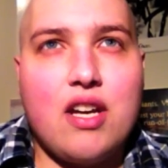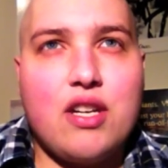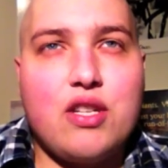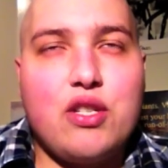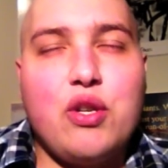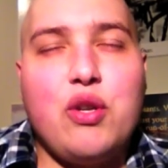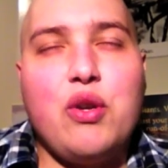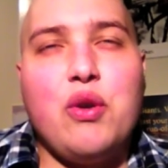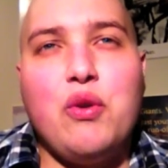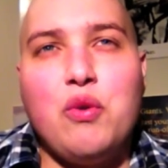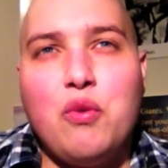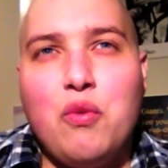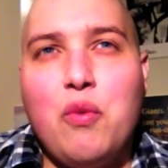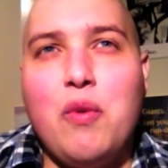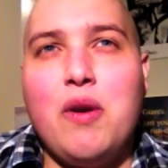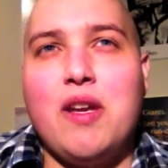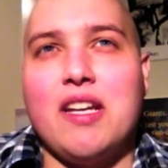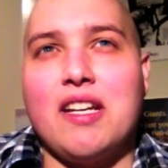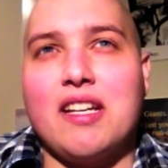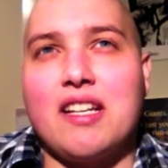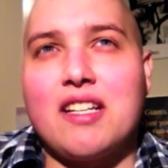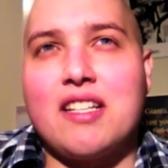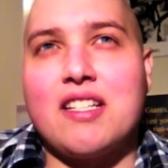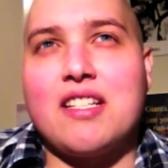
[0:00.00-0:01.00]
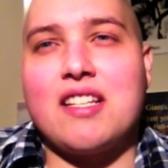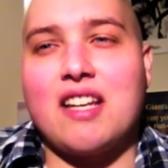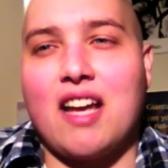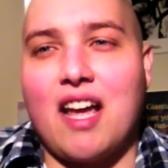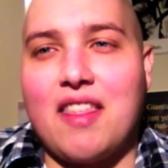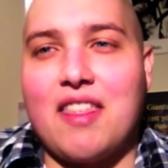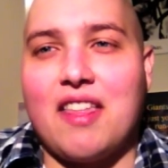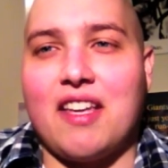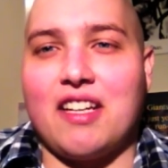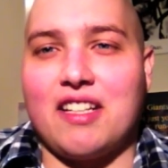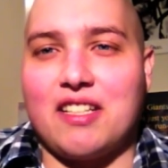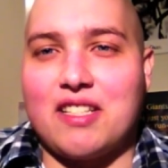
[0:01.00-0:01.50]
2 weeks,
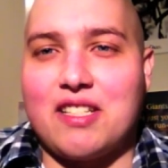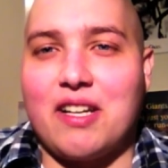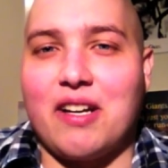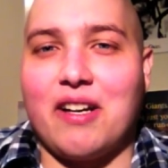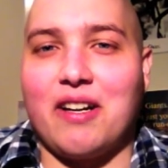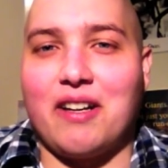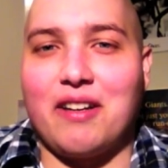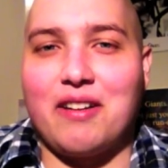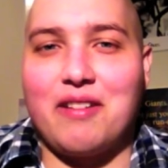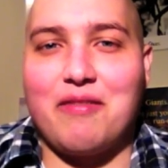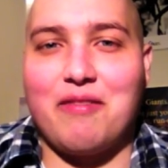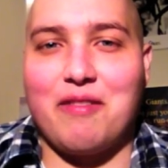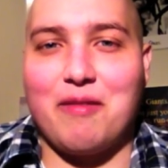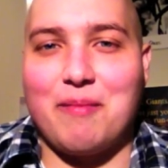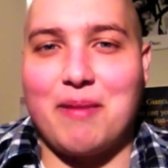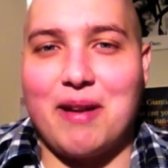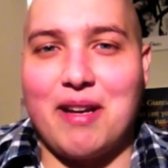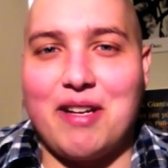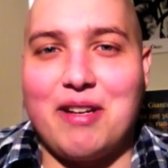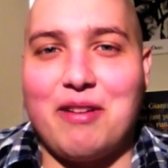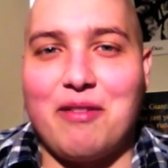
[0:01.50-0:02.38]
I think it took for me